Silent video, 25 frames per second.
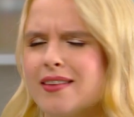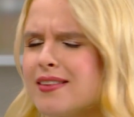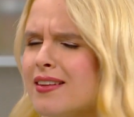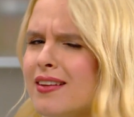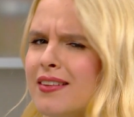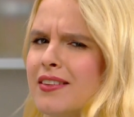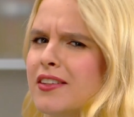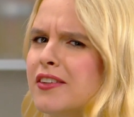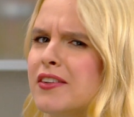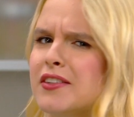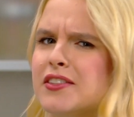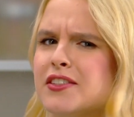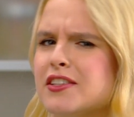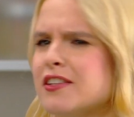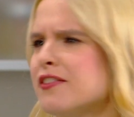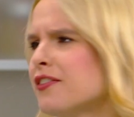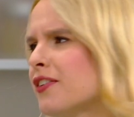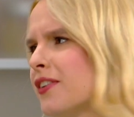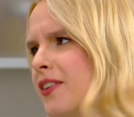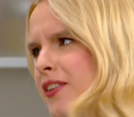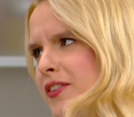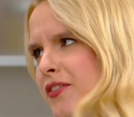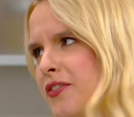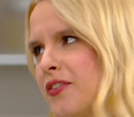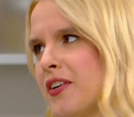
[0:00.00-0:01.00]
think there are
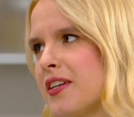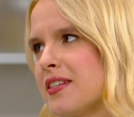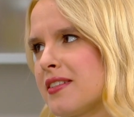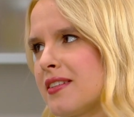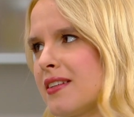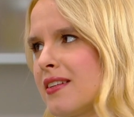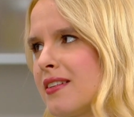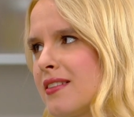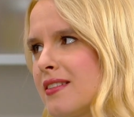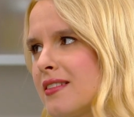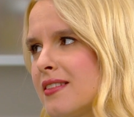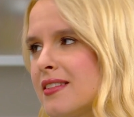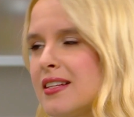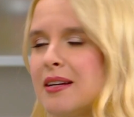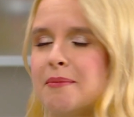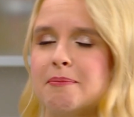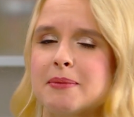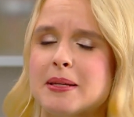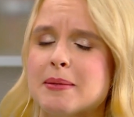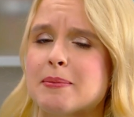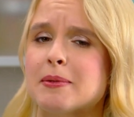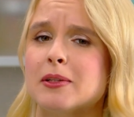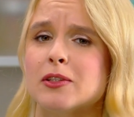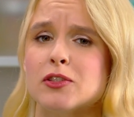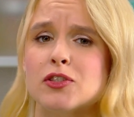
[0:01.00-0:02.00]
different reasons. Some
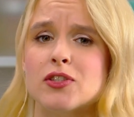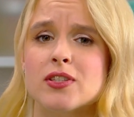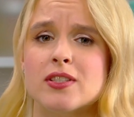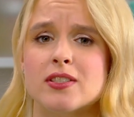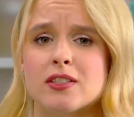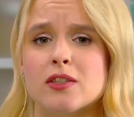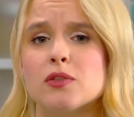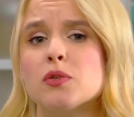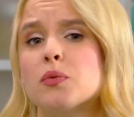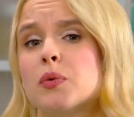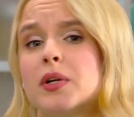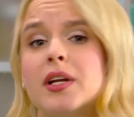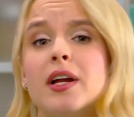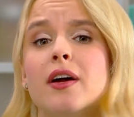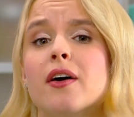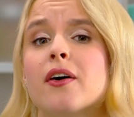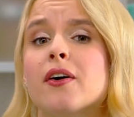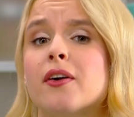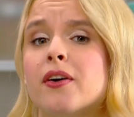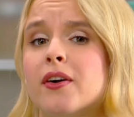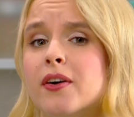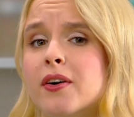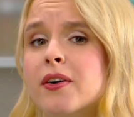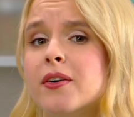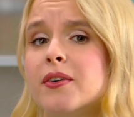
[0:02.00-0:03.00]
people just don't want to
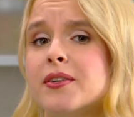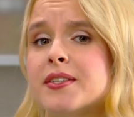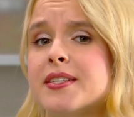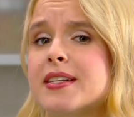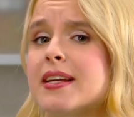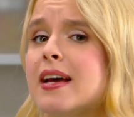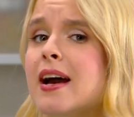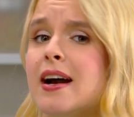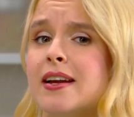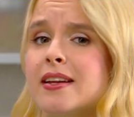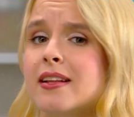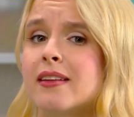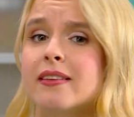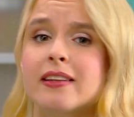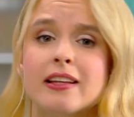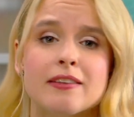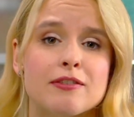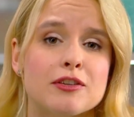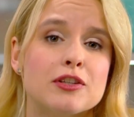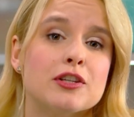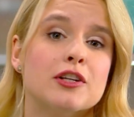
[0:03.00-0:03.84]
hurt any living